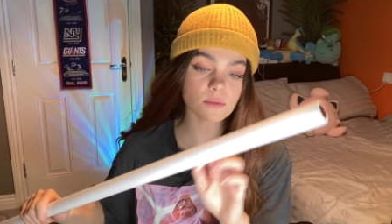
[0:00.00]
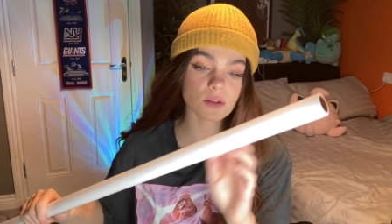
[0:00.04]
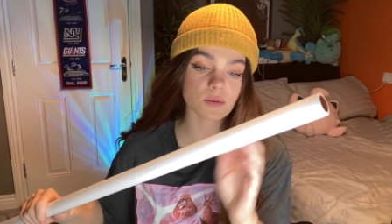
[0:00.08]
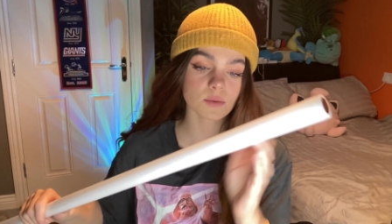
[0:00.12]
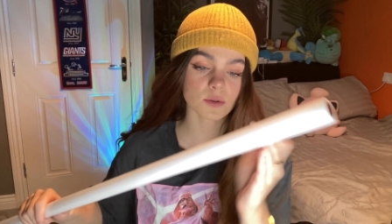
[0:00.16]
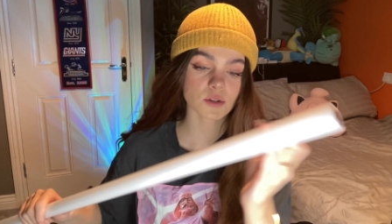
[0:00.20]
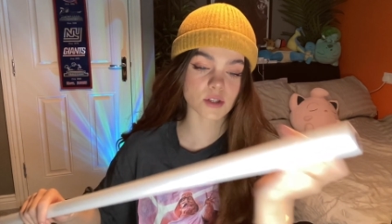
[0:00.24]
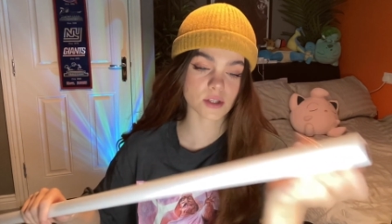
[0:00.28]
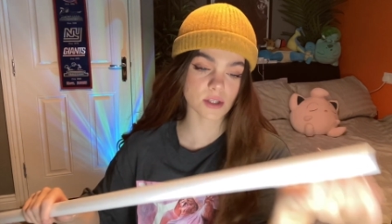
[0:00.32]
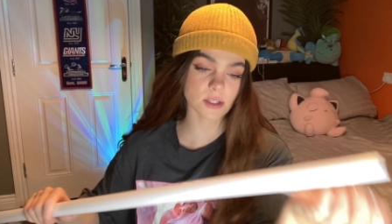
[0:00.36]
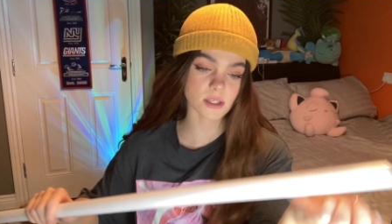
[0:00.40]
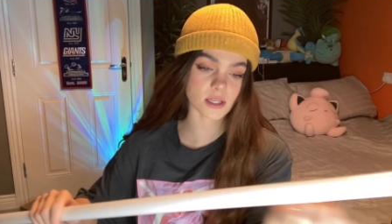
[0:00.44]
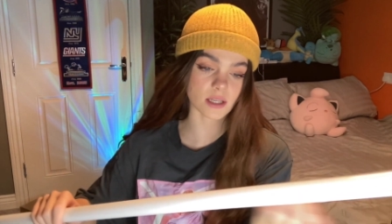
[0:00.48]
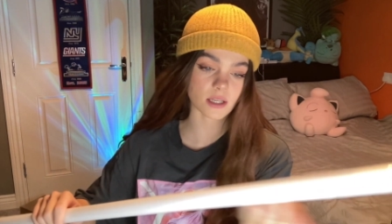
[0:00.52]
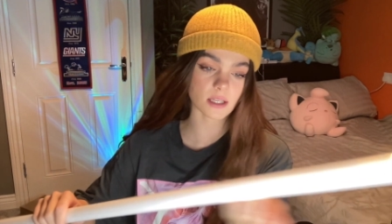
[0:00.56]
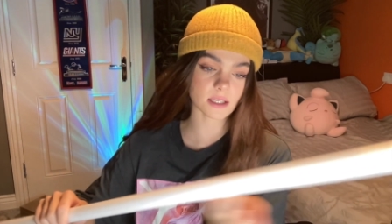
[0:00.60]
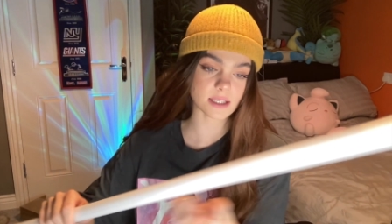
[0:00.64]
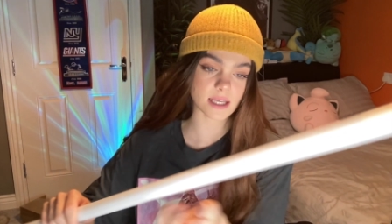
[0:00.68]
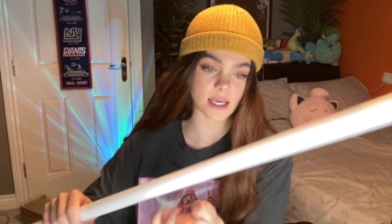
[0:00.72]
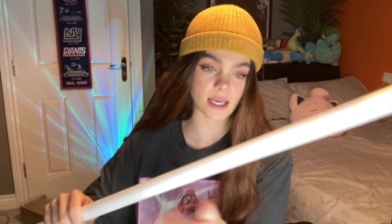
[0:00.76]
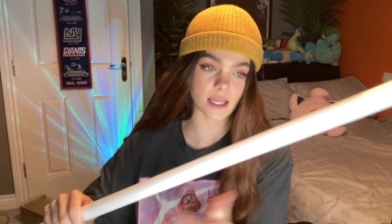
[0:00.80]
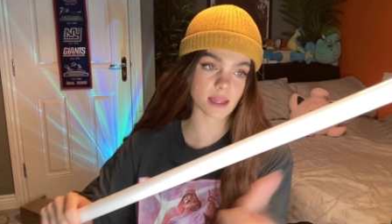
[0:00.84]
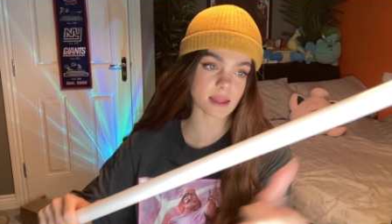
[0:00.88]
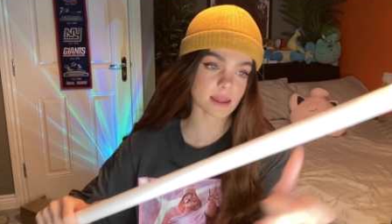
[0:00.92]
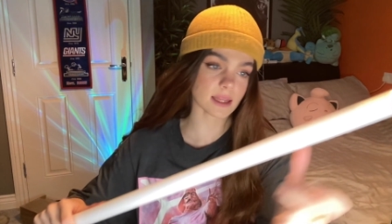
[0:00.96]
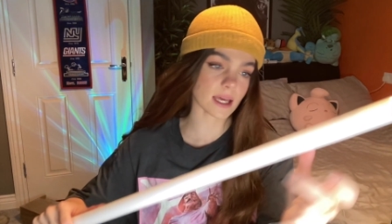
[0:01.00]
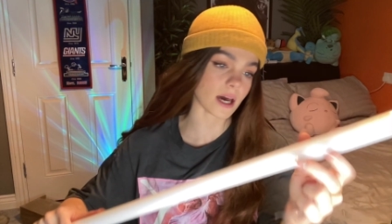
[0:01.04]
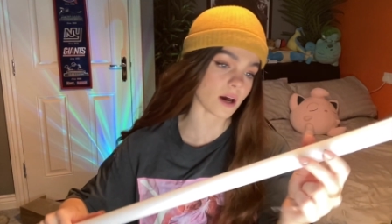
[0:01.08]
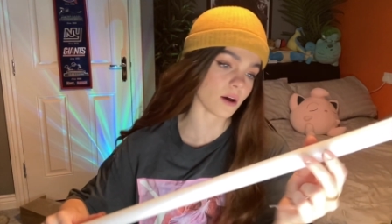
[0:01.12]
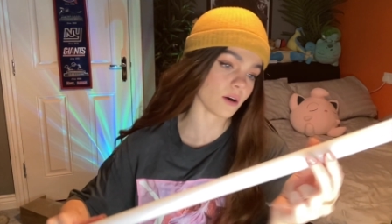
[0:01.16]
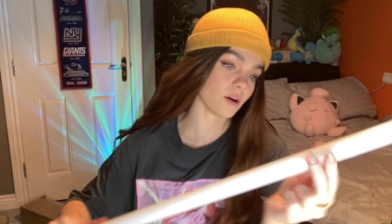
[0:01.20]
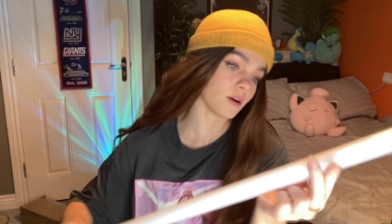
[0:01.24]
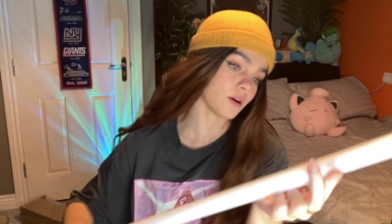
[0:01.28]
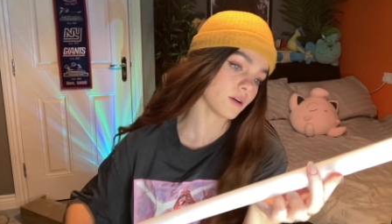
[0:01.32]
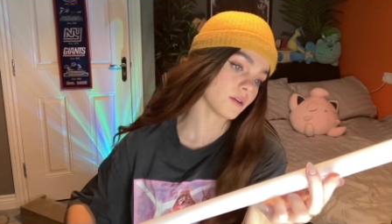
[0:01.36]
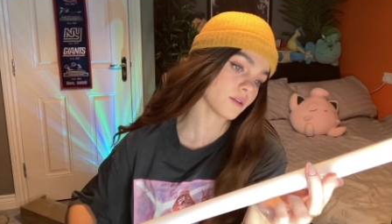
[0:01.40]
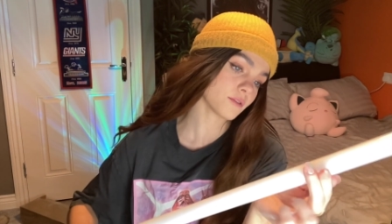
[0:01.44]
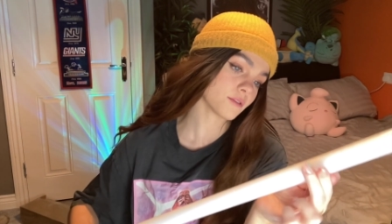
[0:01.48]
so we're just going to take that
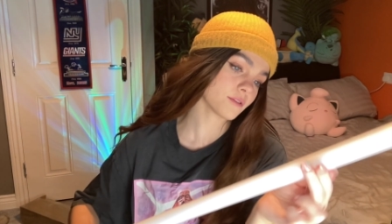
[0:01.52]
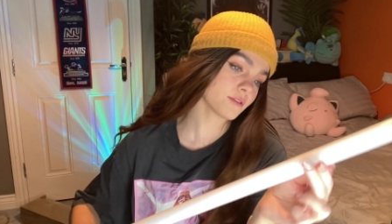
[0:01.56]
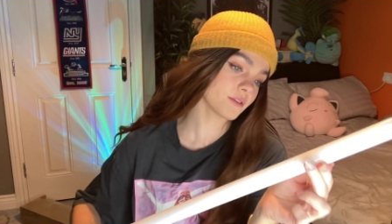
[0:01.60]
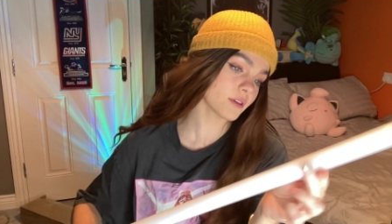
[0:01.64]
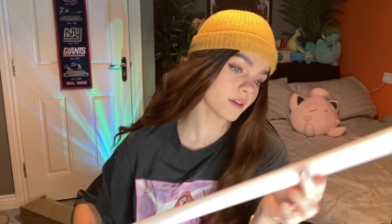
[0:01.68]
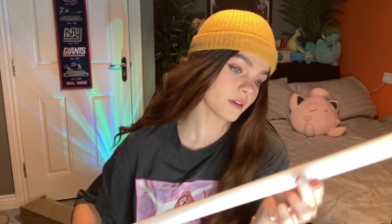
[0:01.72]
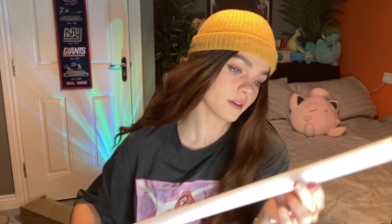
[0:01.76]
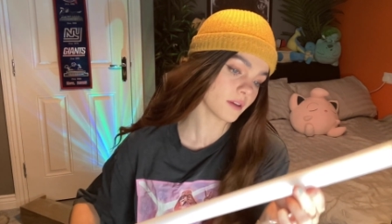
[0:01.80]
off.